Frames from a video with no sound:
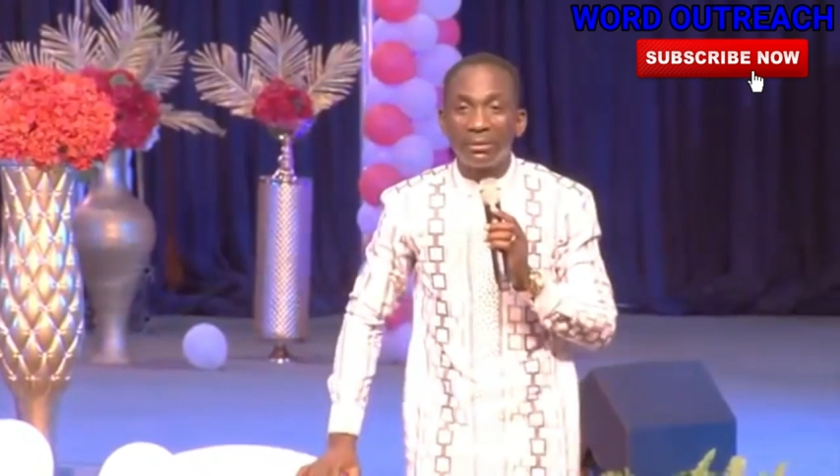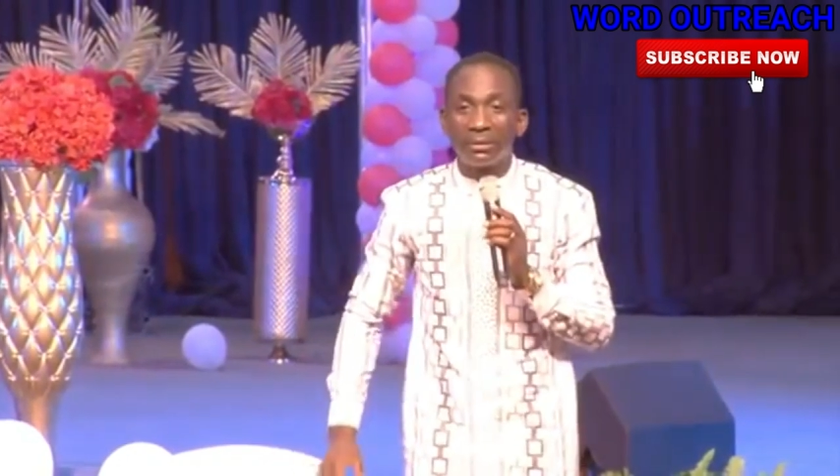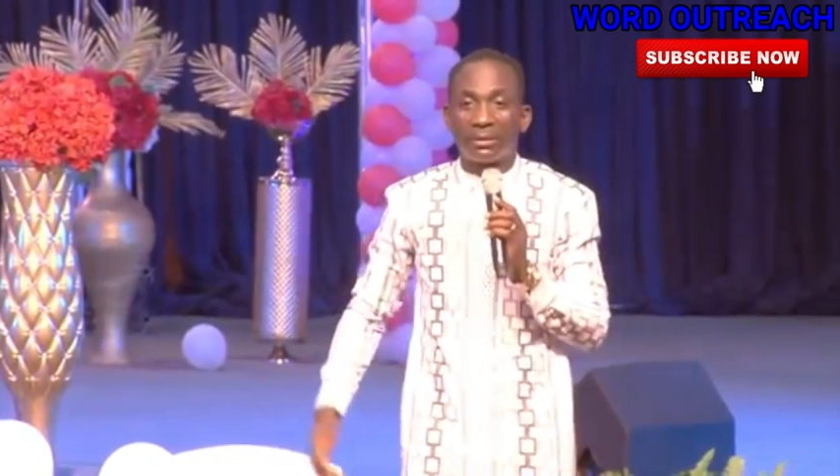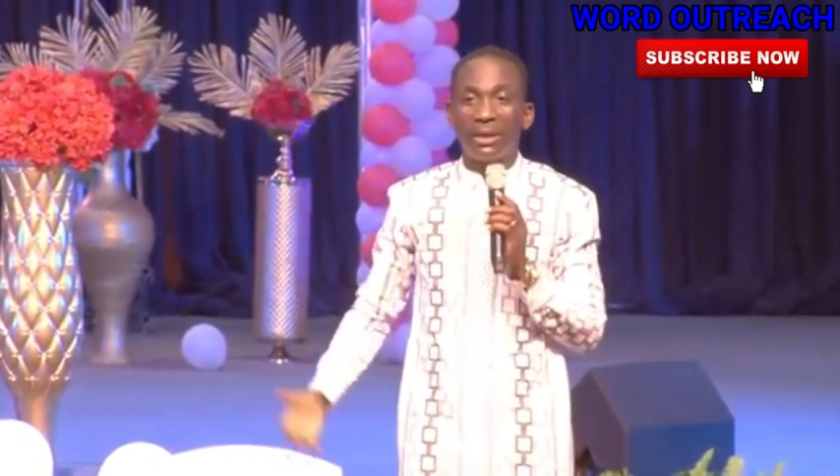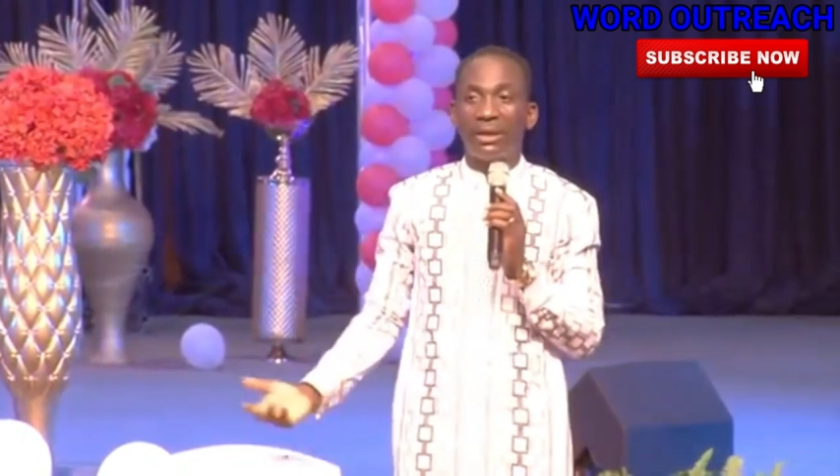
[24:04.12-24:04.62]

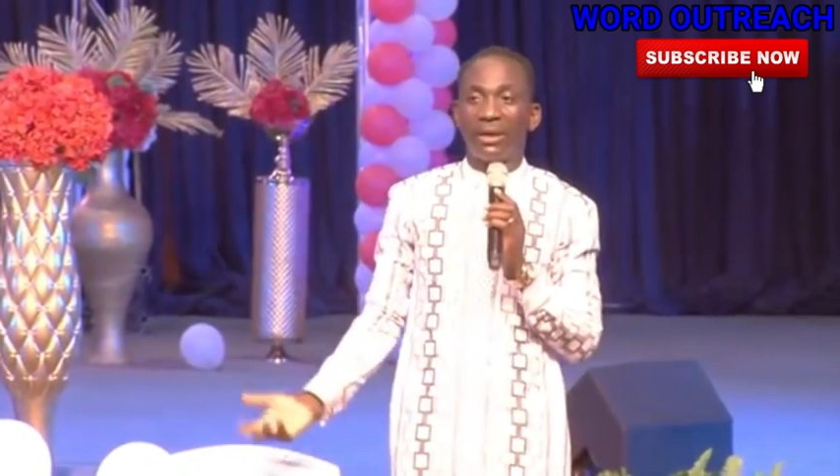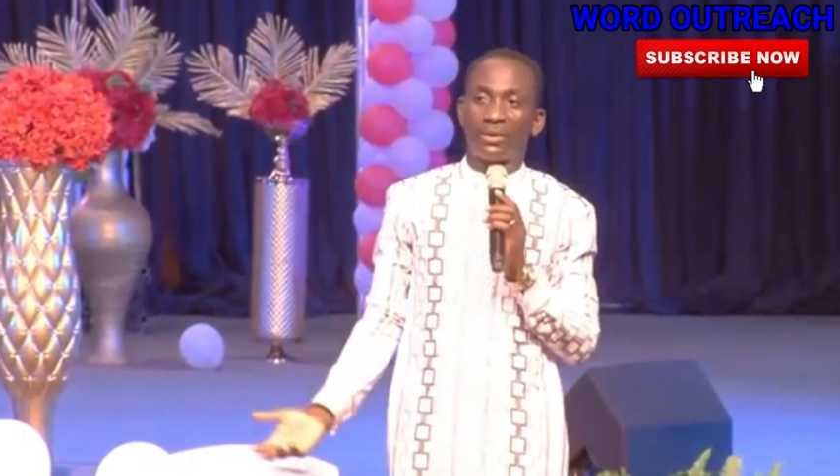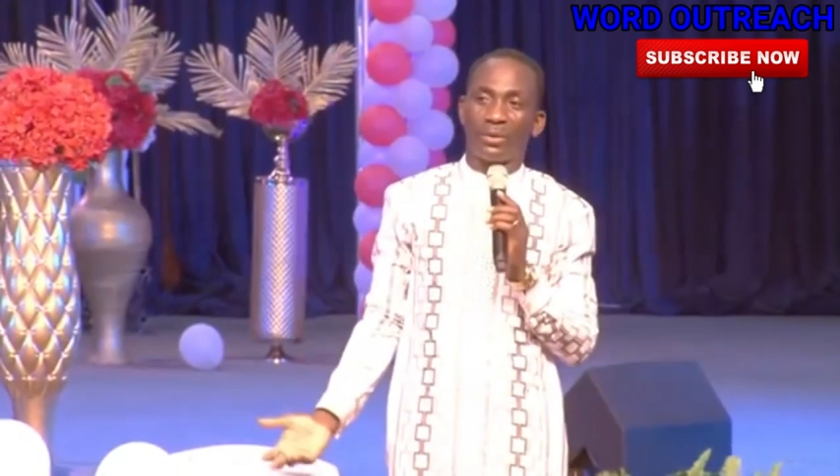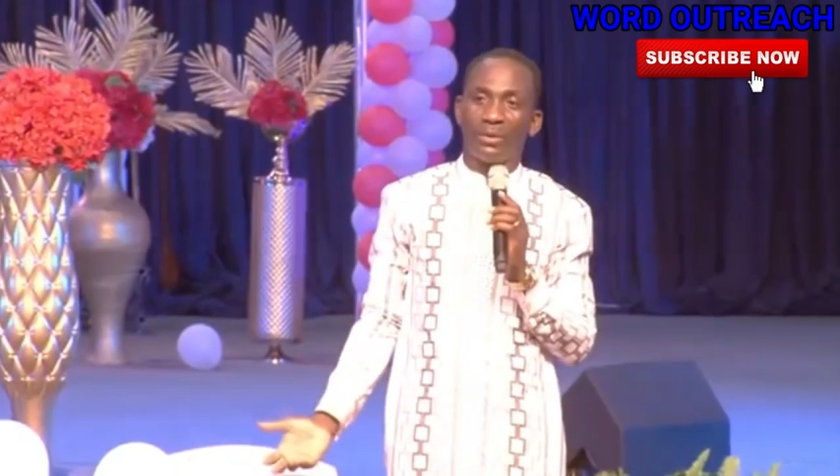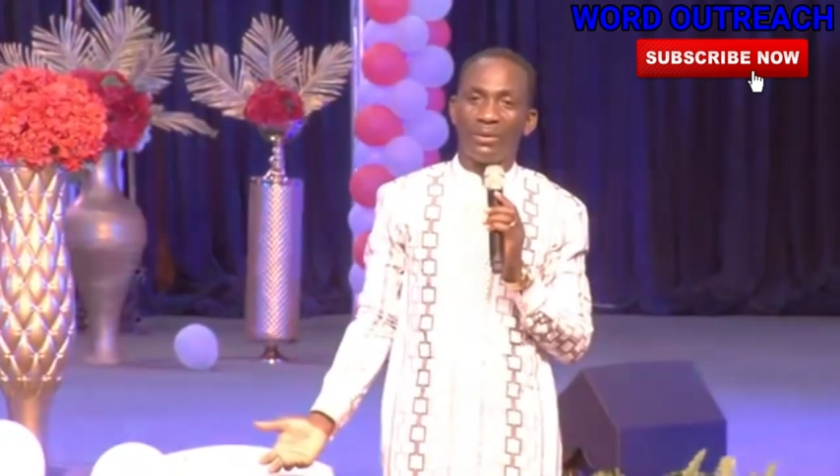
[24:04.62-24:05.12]
see
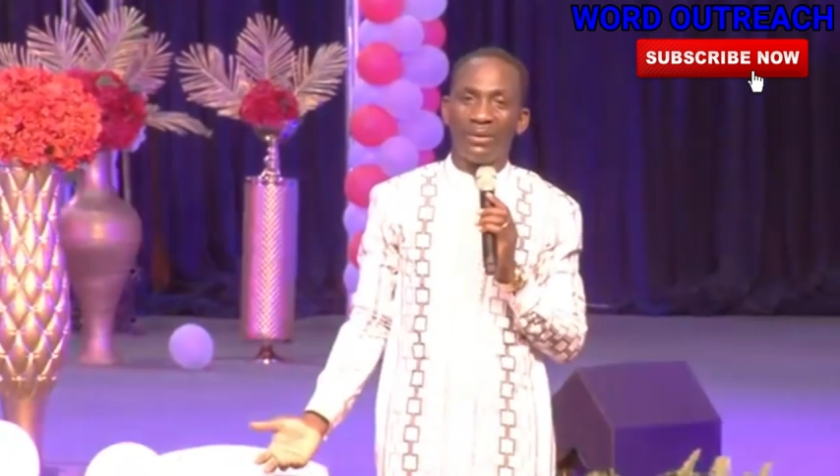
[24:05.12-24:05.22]
also,